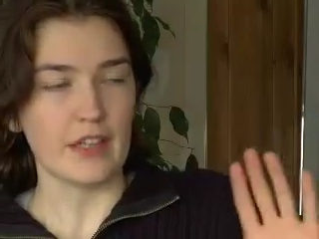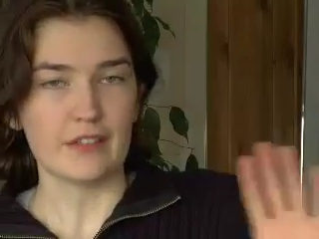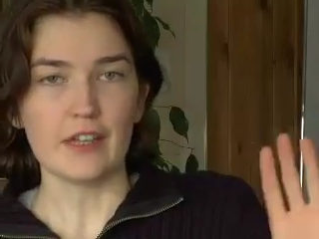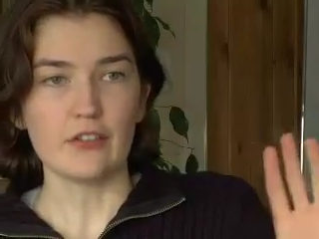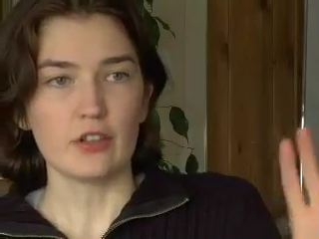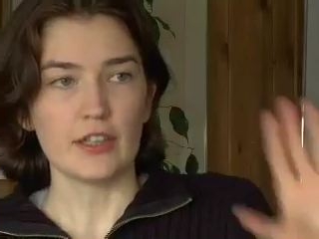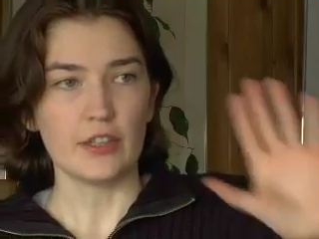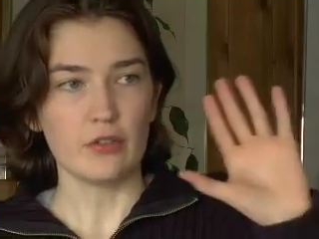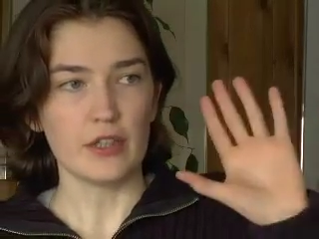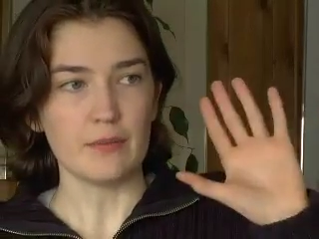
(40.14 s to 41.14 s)
essentially
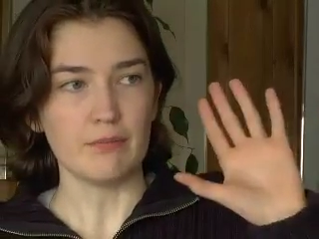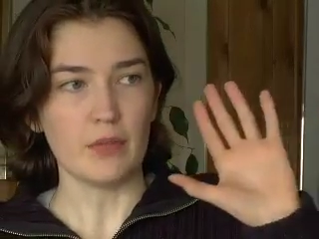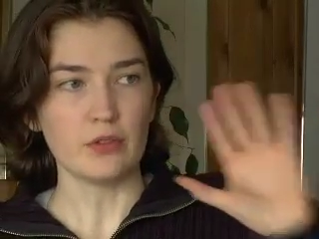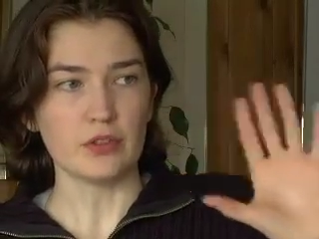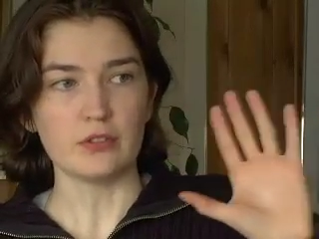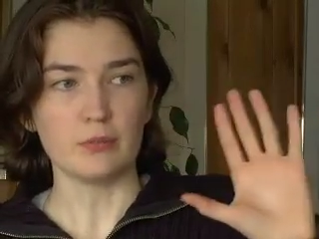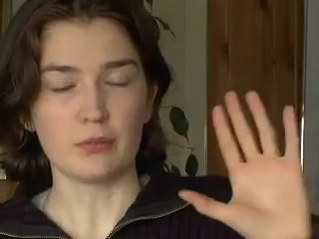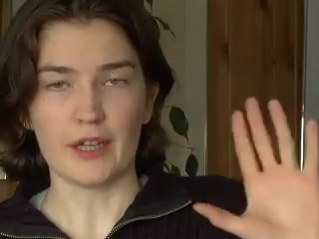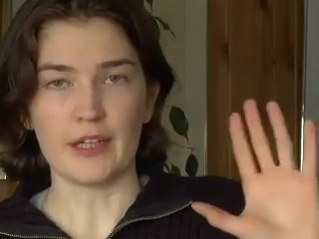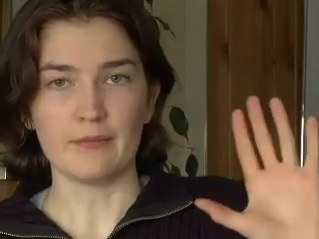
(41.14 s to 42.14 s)
your emotional
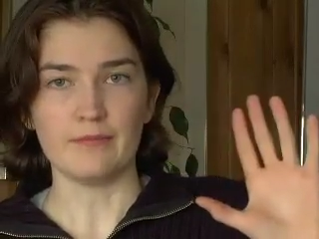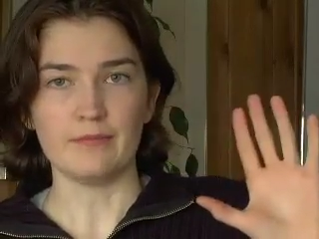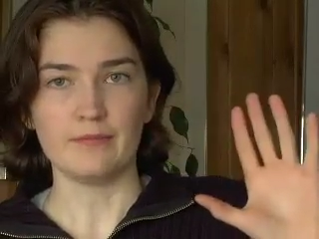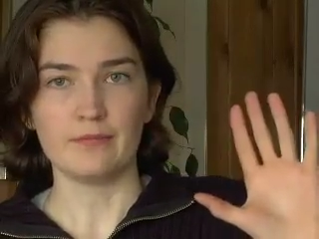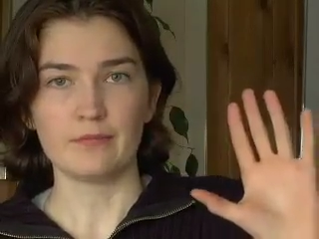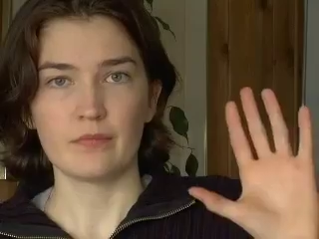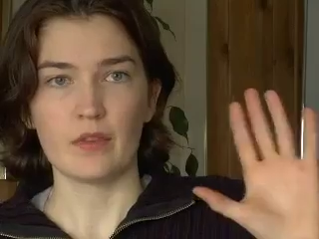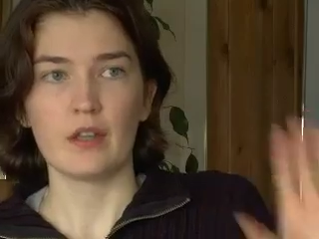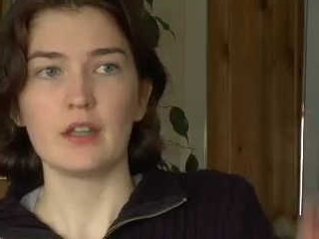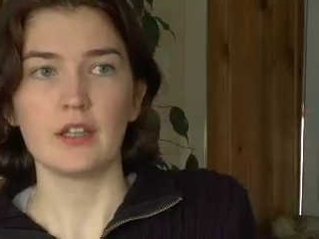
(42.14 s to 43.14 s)
brain.
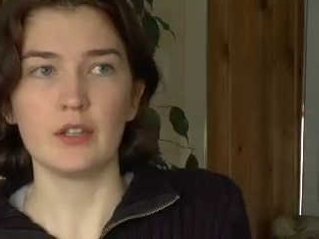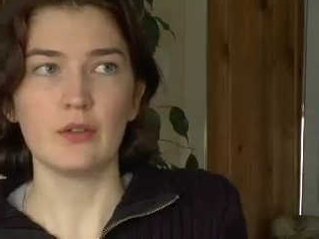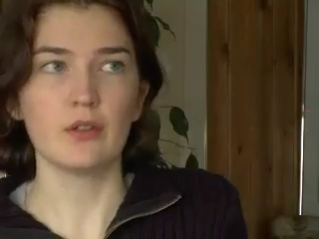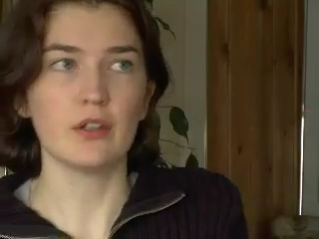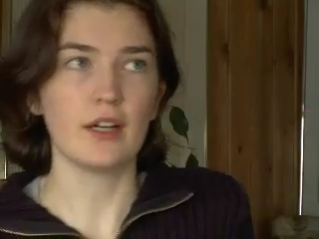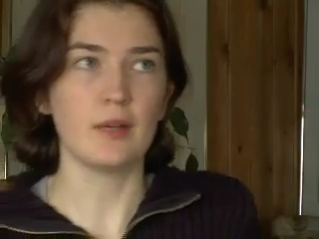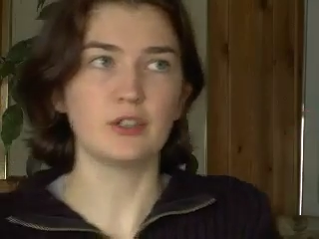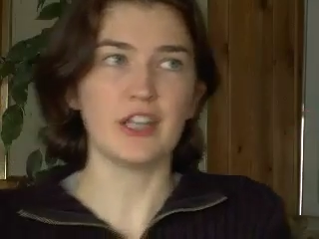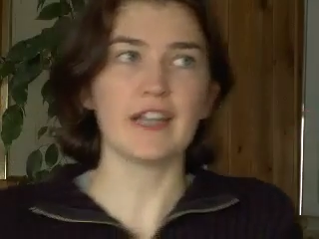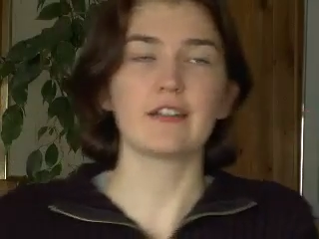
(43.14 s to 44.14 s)
Your
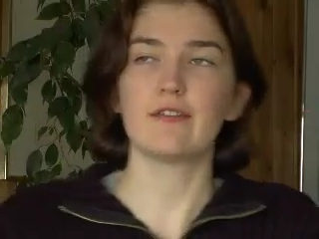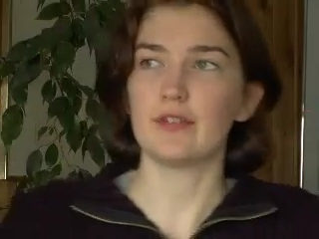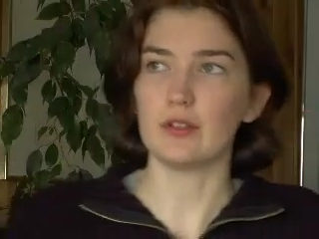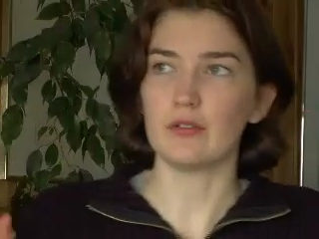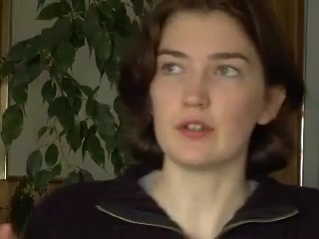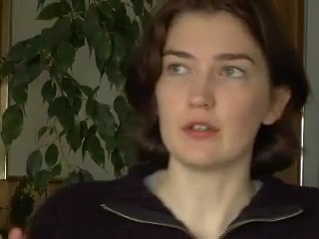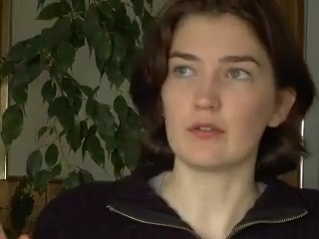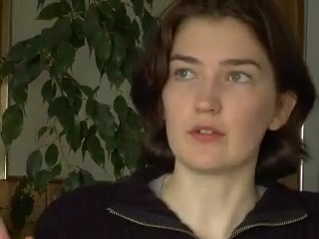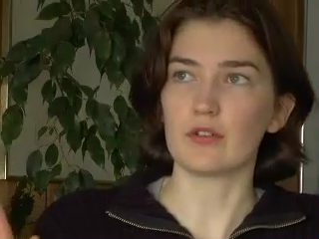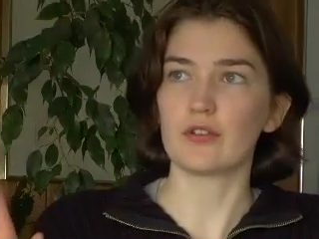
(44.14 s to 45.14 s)
objective view of the
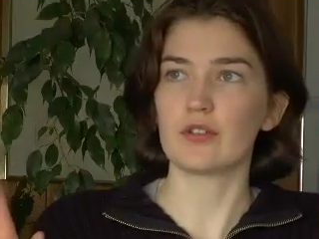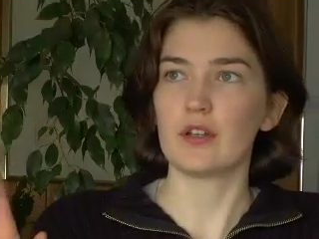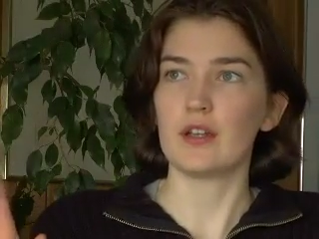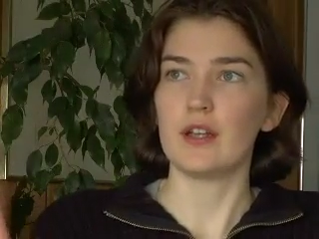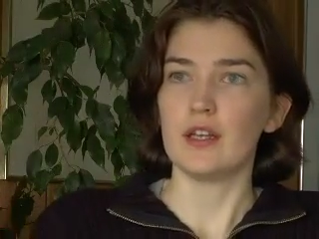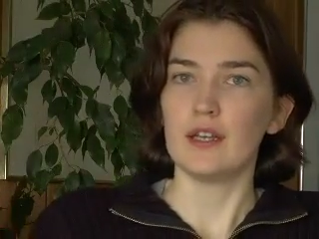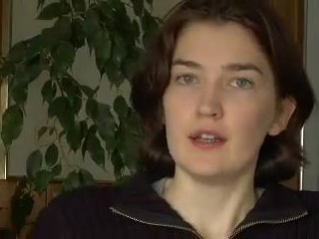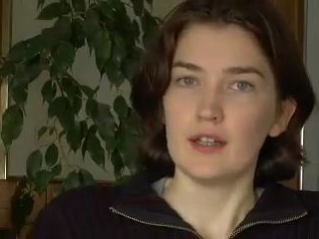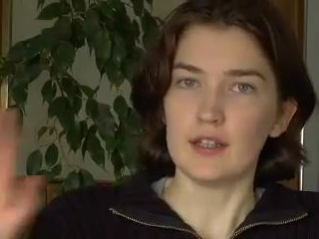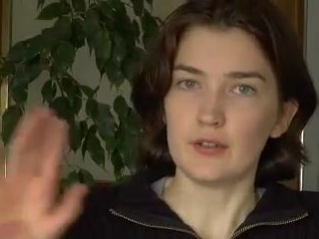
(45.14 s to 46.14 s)
universe
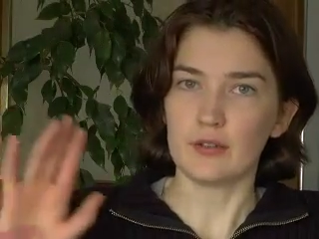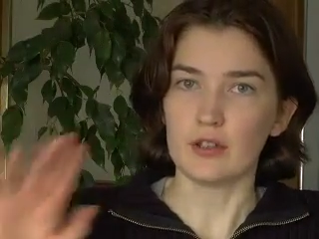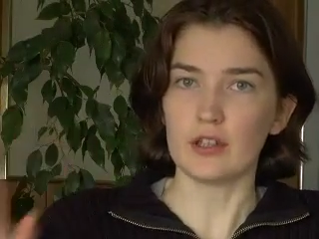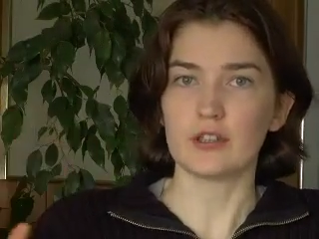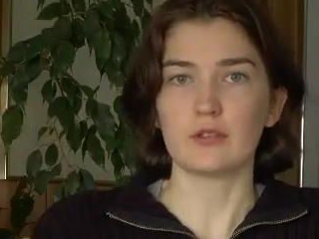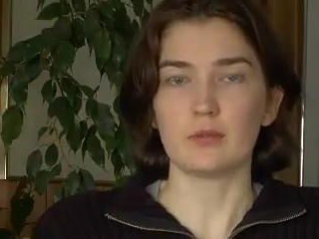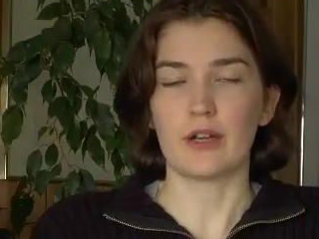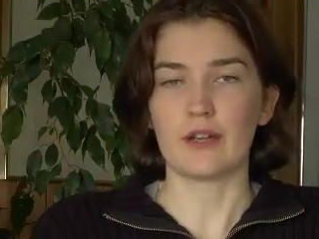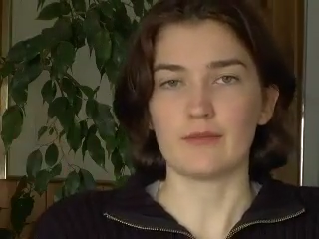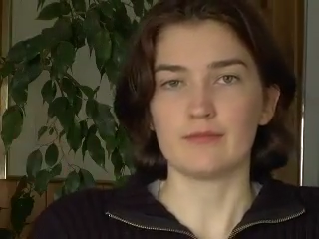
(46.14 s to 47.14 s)
is your logical
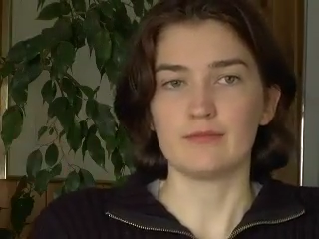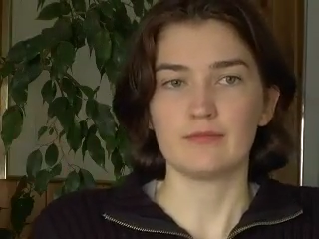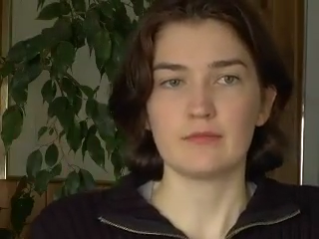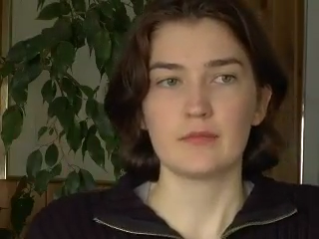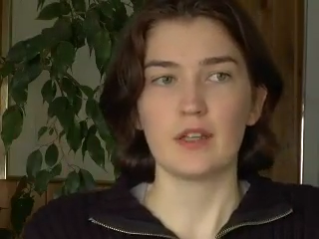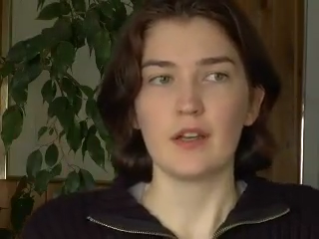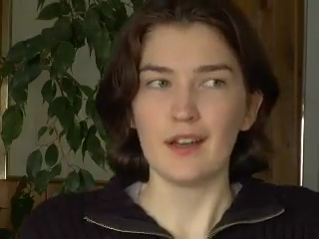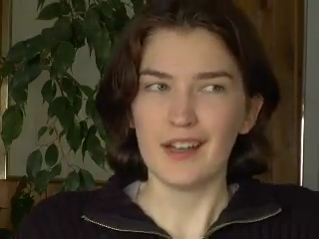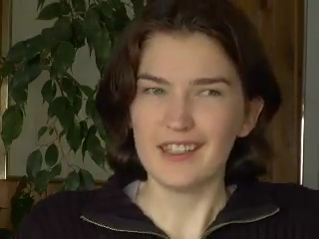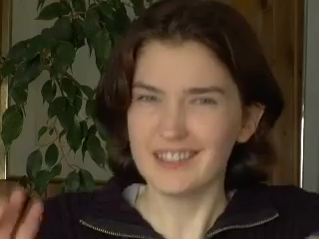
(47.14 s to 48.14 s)
brain,
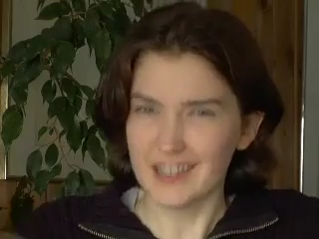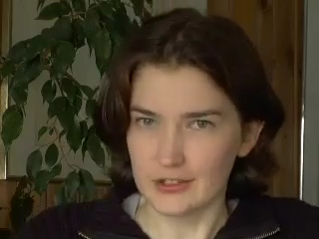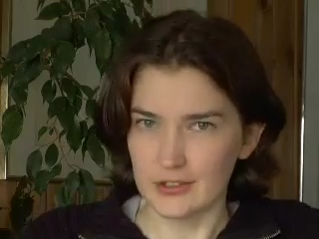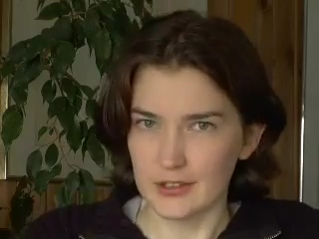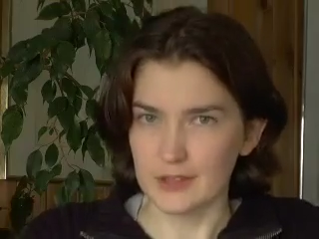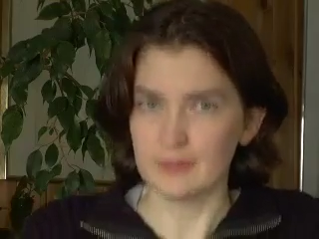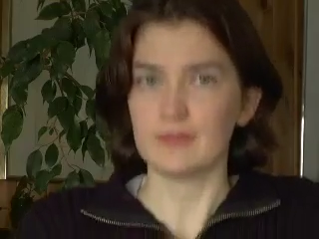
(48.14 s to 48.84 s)
essentially.